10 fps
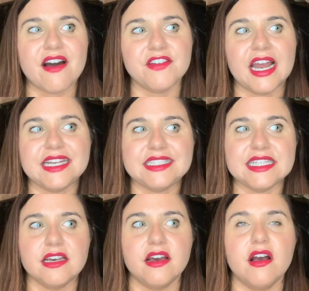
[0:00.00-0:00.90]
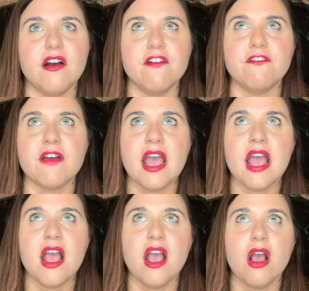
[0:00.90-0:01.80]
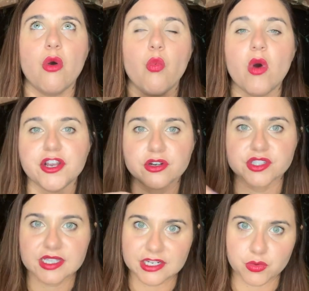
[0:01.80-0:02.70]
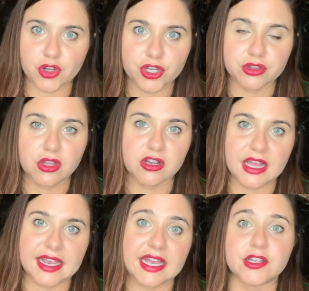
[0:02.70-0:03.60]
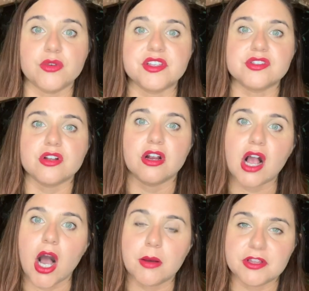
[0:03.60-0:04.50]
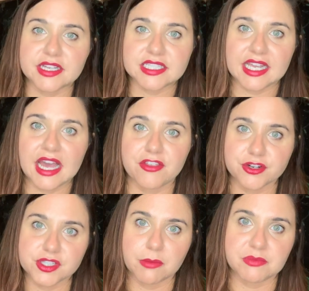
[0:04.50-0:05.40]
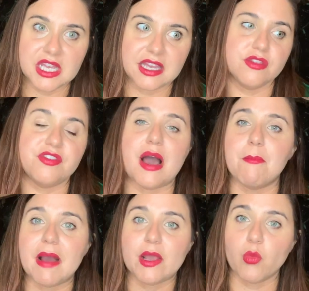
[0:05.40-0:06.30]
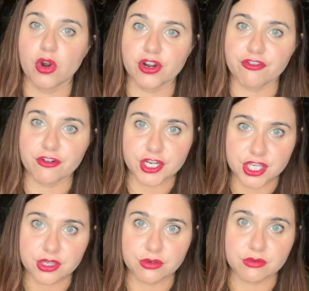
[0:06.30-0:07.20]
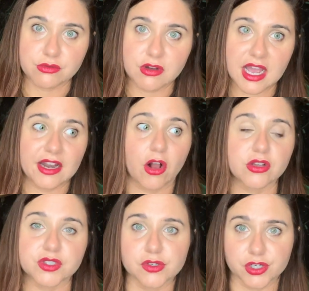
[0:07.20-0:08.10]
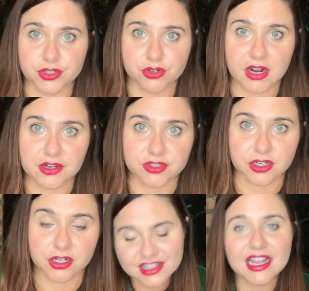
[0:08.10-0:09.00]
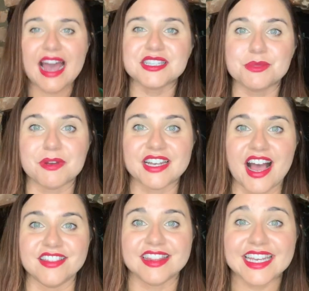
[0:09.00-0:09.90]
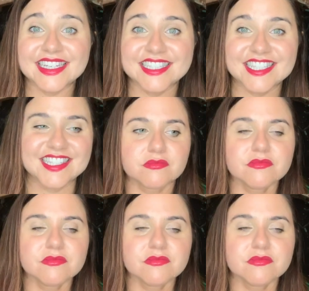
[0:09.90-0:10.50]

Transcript: an idea of what your schedule could look like, and you can start cobbling together something that might work for you and also your director. Last but not least,